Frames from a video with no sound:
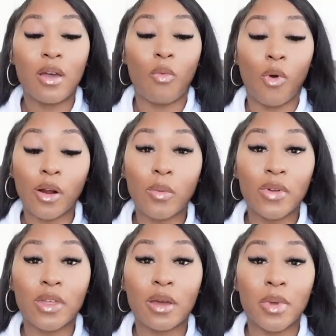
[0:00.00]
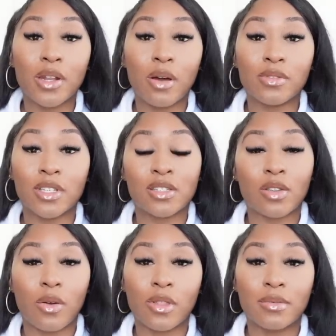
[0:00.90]
work with them and don't just
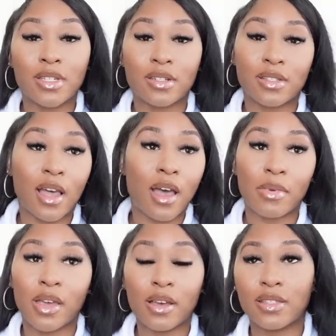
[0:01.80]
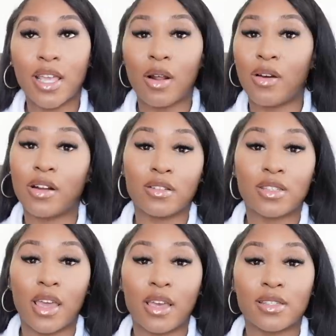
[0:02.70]
throw them to the side because they don't
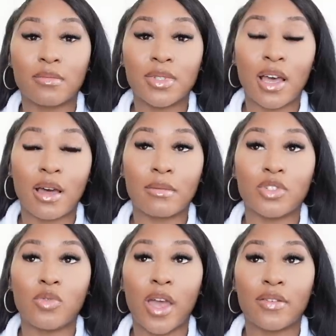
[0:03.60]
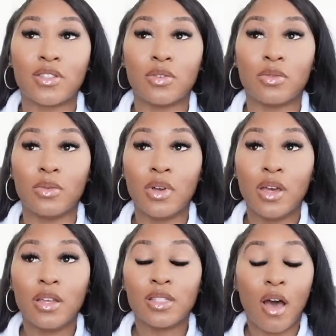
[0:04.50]
understand. Sometimes you have to
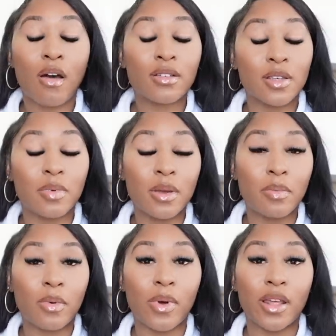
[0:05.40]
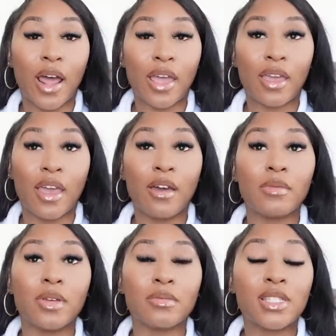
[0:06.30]
talk to people and like
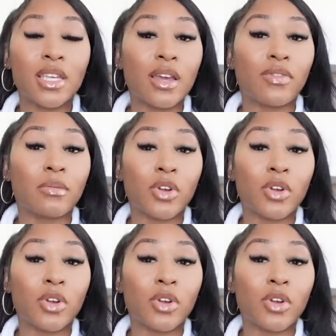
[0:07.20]
help them see it from